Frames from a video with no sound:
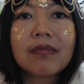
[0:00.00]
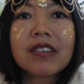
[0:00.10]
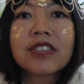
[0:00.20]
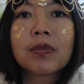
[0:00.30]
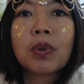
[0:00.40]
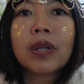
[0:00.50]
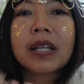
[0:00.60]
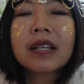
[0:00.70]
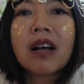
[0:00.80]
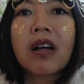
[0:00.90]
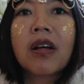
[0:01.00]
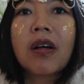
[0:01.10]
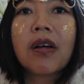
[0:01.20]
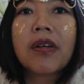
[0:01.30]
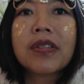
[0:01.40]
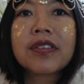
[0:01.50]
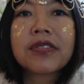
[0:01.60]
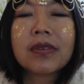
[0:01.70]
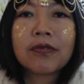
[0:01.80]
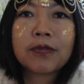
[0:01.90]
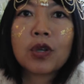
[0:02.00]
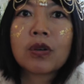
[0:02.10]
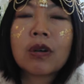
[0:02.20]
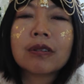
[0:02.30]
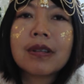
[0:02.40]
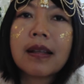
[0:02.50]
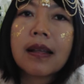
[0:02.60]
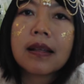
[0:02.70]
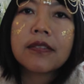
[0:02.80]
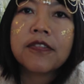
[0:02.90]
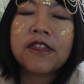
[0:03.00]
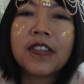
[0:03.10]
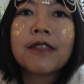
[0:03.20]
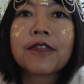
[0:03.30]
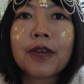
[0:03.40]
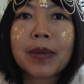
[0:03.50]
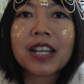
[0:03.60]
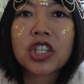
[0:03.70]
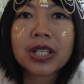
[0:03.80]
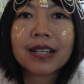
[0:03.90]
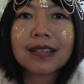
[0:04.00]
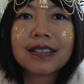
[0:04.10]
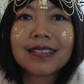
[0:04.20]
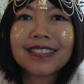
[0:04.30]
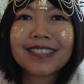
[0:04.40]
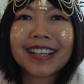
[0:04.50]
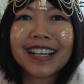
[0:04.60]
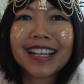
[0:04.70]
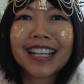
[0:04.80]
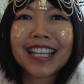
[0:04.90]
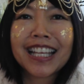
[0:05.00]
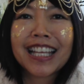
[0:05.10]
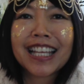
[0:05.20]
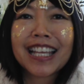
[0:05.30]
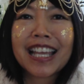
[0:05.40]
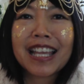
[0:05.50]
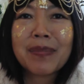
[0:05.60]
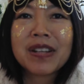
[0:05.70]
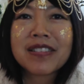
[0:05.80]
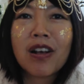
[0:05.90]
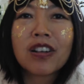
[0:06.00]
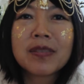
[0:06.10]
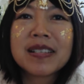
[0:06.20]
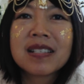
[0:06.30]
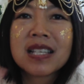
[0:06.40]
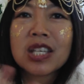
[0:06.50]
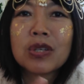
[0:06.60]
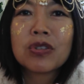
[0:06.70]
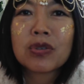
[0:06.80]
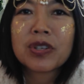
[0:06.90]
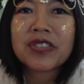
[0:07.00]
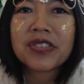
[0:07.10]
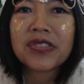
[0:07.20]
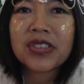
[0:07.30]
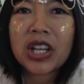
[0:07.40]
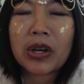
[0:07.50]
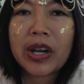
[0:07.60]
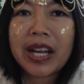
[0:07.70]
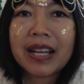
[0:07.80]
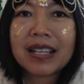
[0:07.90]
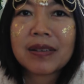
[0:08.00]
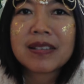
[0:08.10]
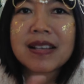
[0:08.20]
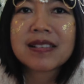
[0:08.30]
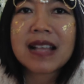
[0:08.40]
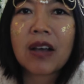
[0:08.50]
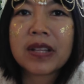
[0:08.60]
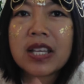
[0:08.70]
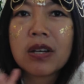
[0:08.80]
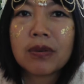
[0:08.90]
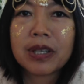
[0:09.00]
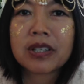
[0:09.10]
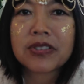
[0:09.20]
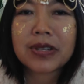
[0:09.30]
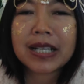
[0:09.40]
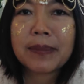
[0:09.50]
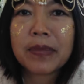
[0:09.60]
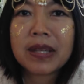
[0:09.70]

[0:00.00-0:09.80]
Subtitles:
start pulling in all this quote unquote information, right? Okay, but it's all going to be skewed towards the scary because that's how ego works, right?